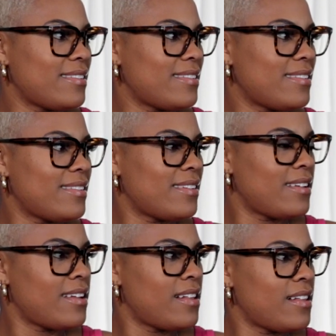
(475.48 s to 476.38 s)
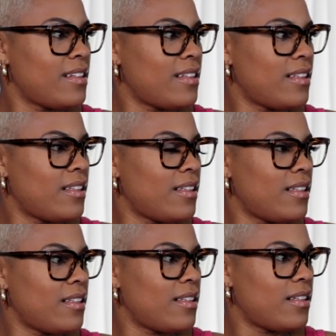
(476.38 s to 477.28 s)

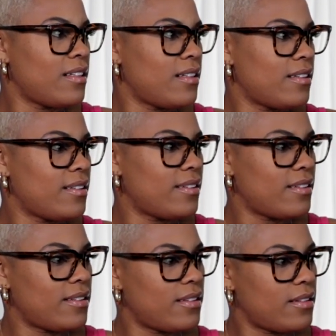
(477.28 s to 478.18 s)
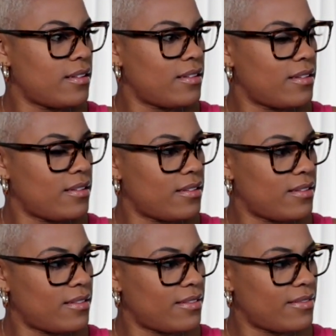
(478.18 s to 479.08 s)

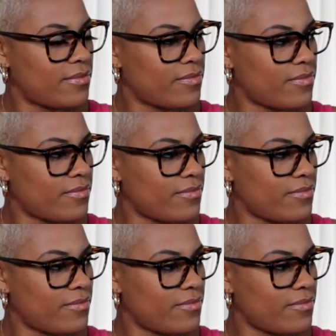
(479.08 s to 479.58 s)
This person isn't speaking.